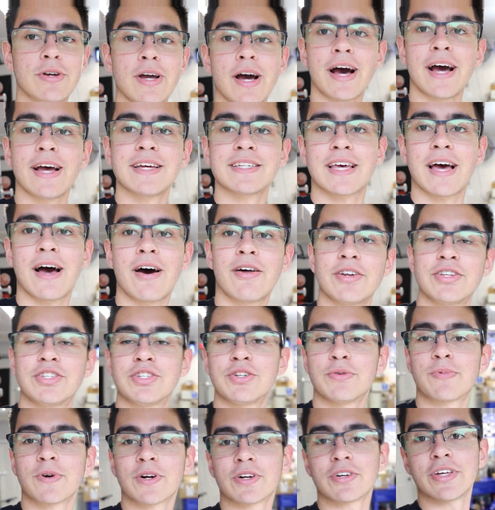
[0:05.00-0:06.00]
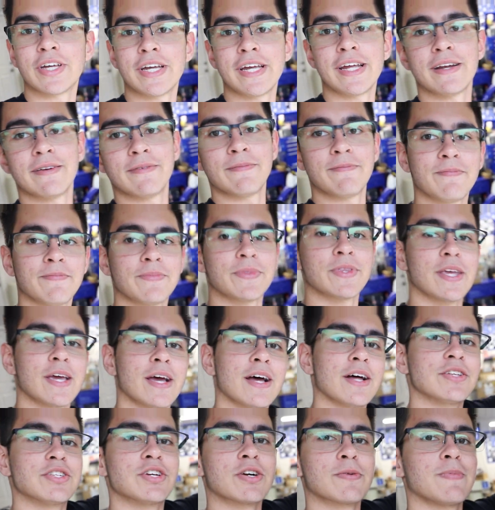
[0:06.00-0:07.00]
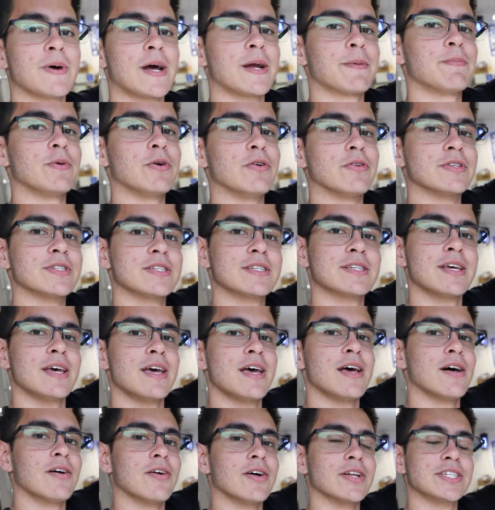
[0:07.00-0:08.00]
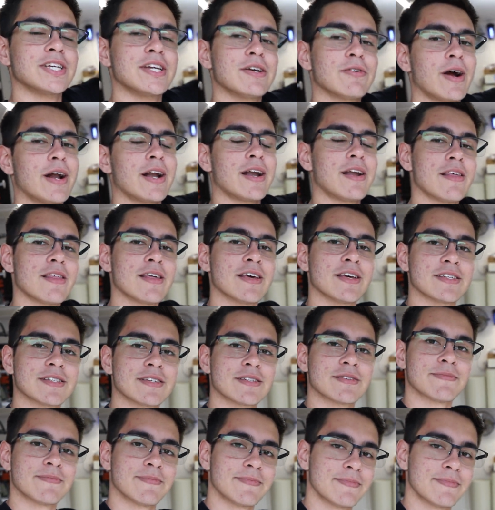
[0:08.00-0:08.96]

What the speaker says: guys how to super clean dirt bike boots. Let's get right into this.